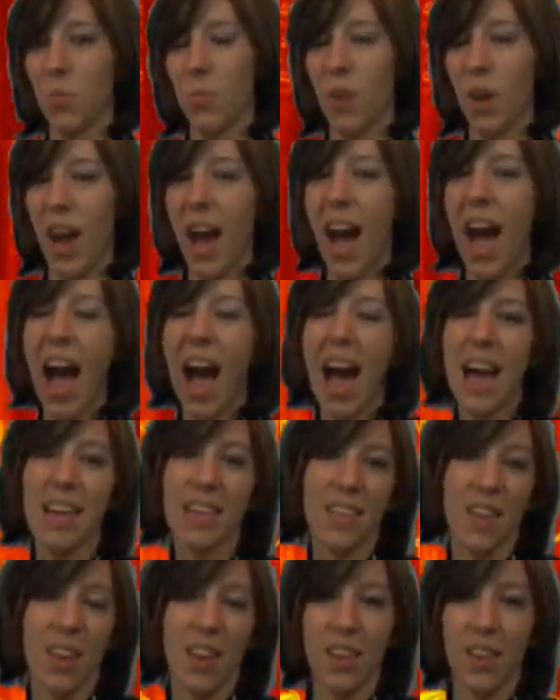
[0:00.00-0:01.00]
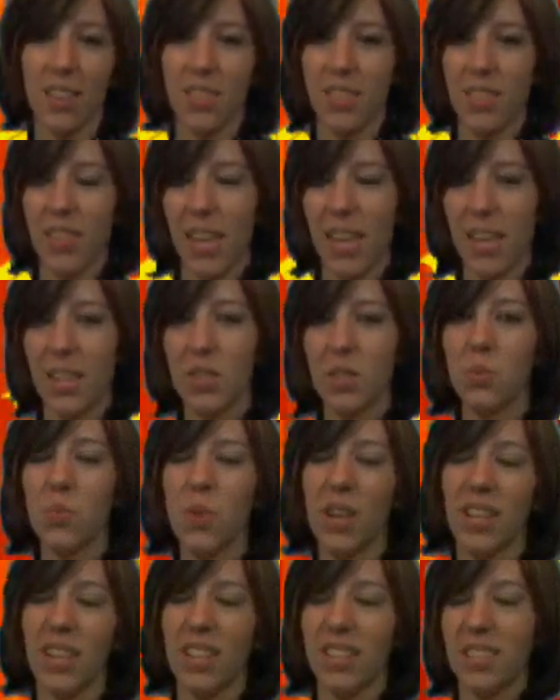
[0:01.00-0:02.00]
We're hot young things
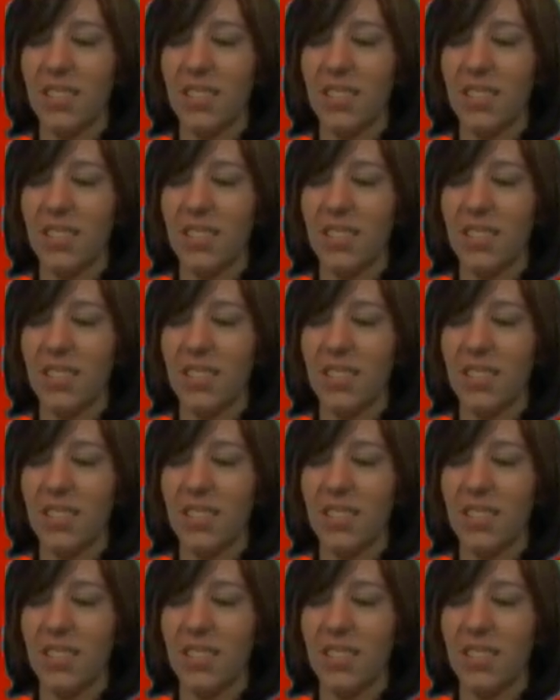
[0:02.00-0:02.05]
ready